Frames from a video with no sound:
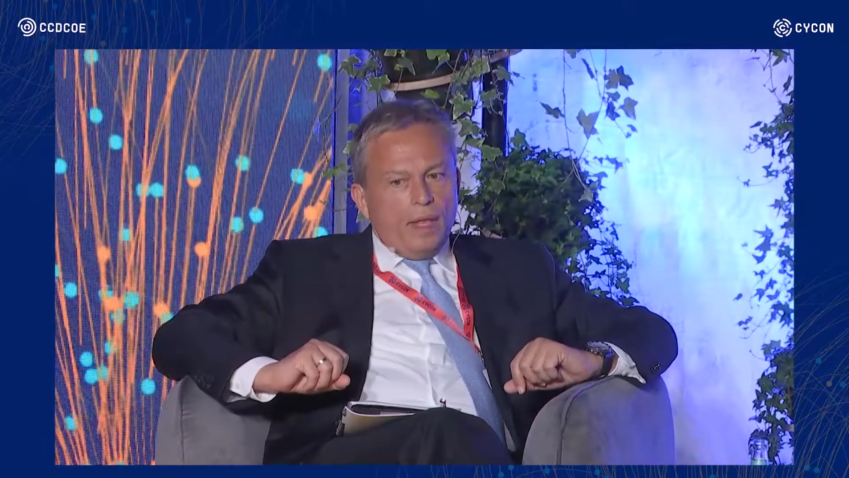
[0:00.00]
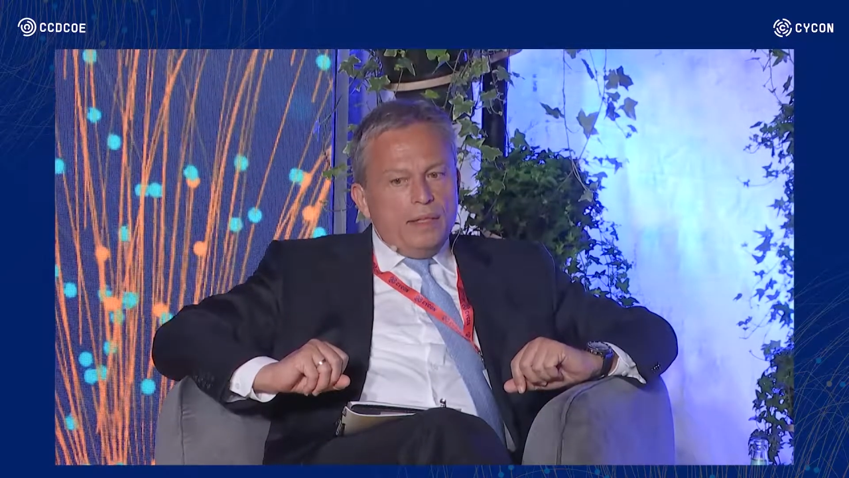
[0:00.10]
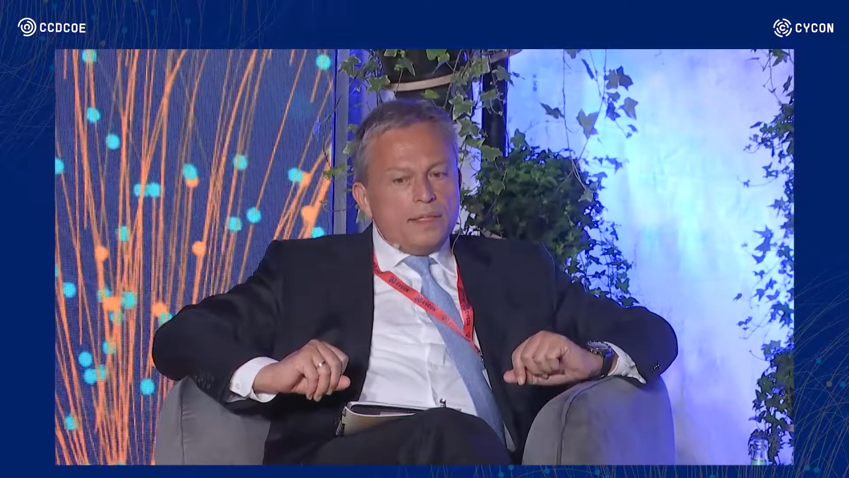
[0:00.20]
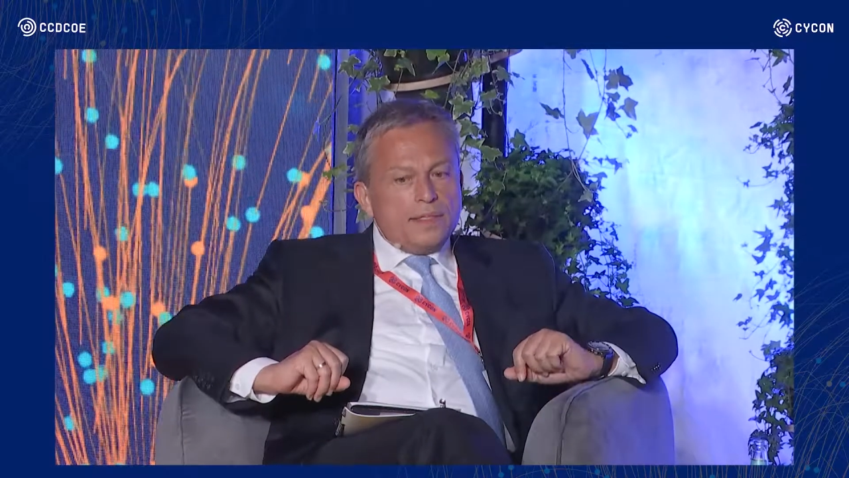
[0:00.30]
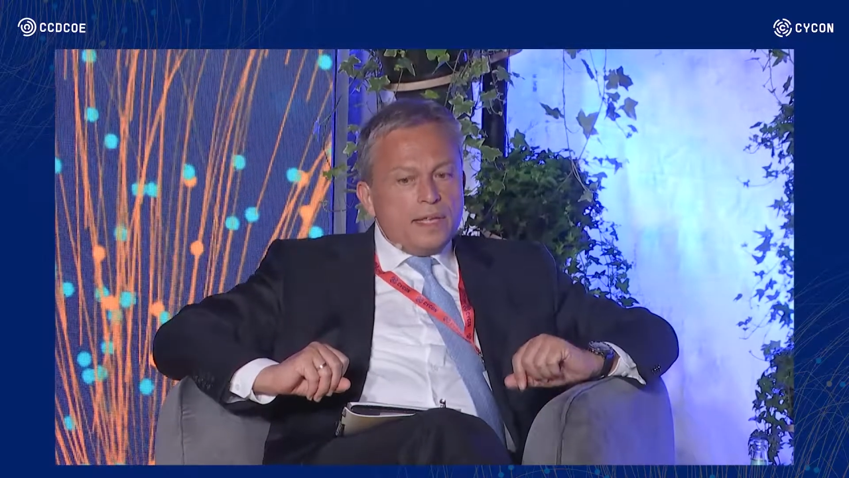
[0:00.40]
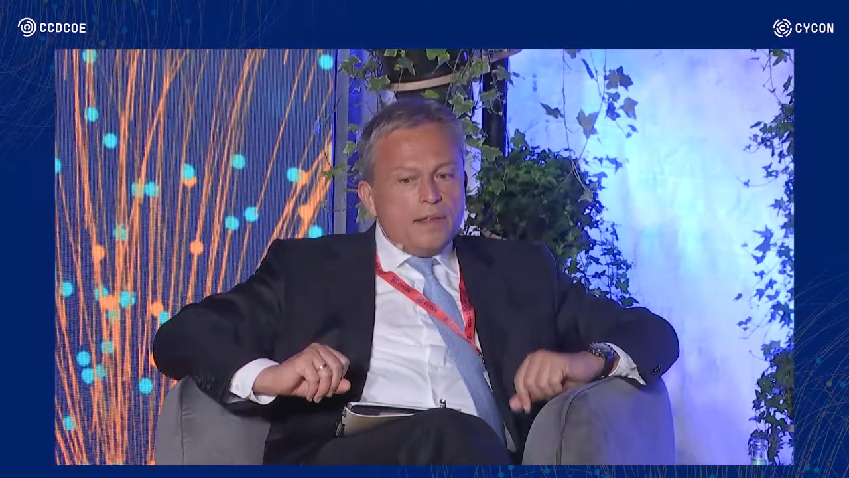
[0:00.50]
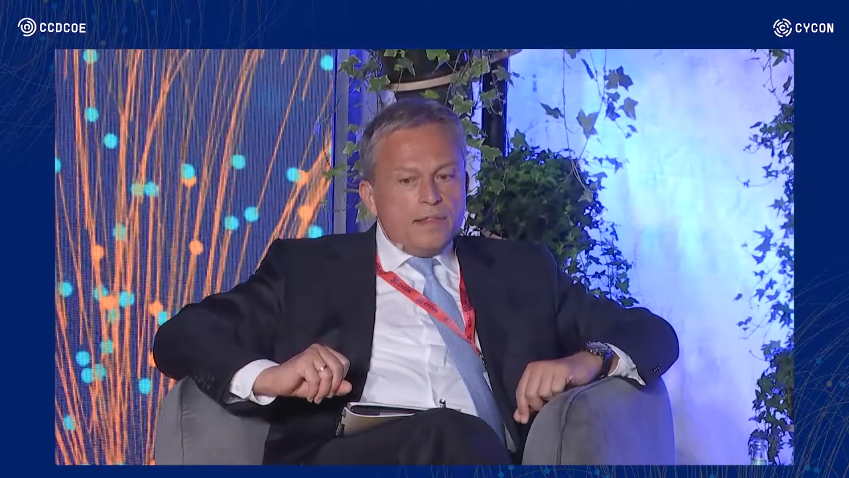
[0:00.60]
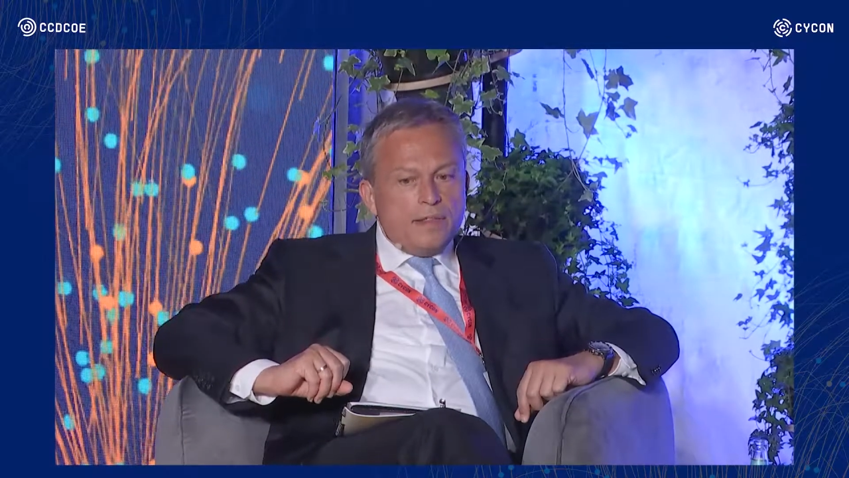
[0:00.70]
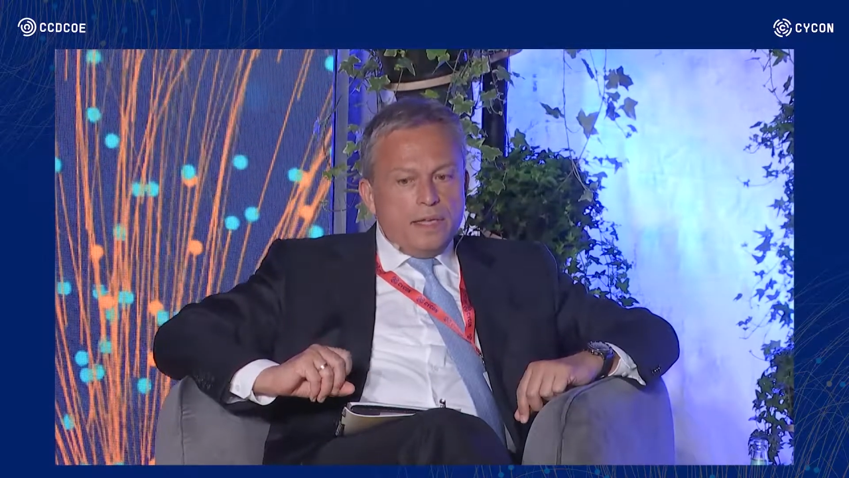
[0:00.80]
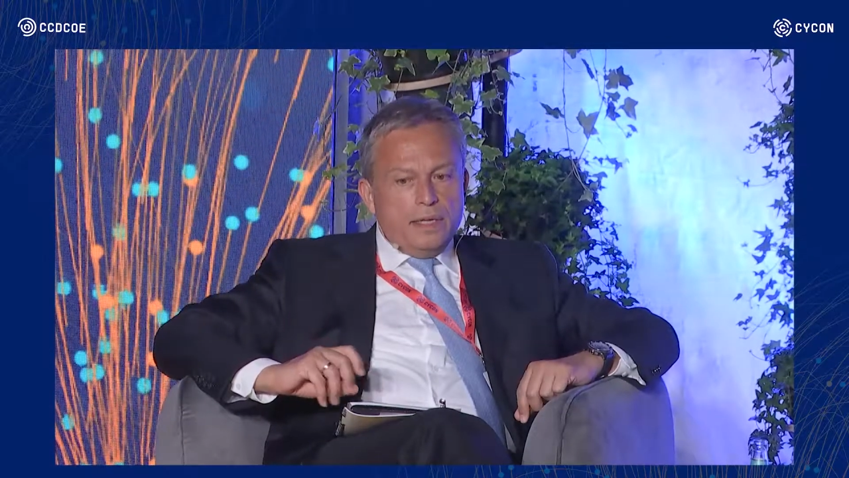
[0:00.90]
And the
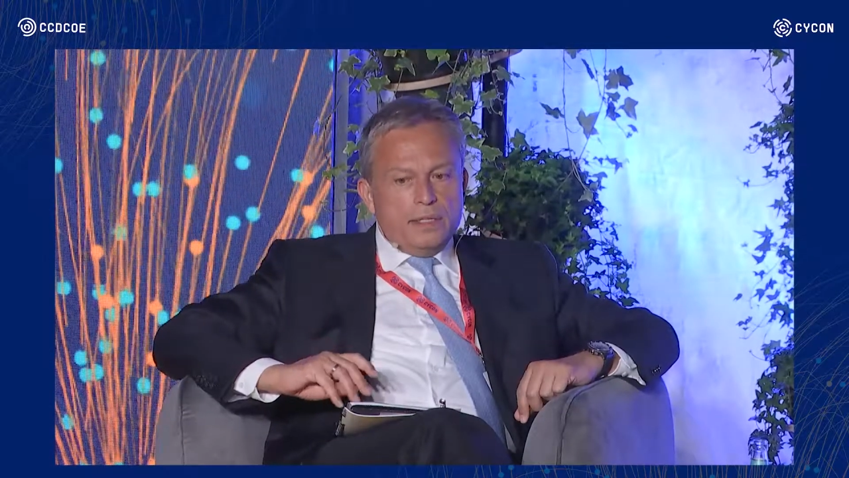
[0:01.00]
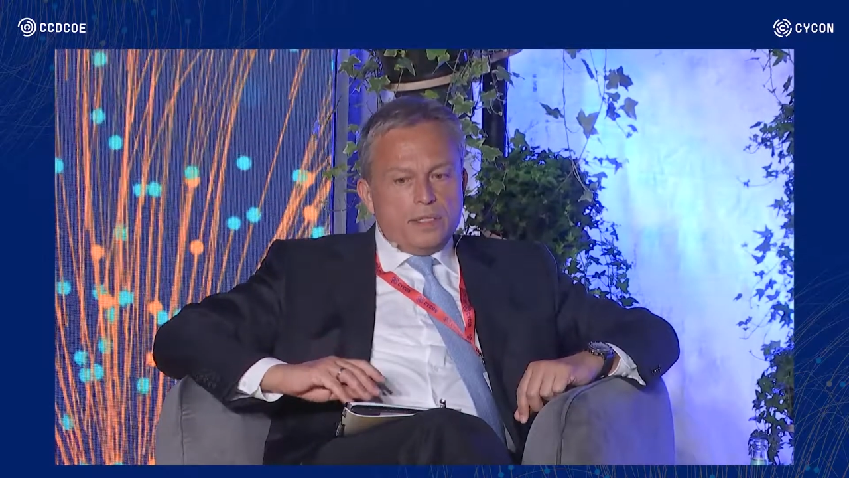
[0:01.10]
second thing is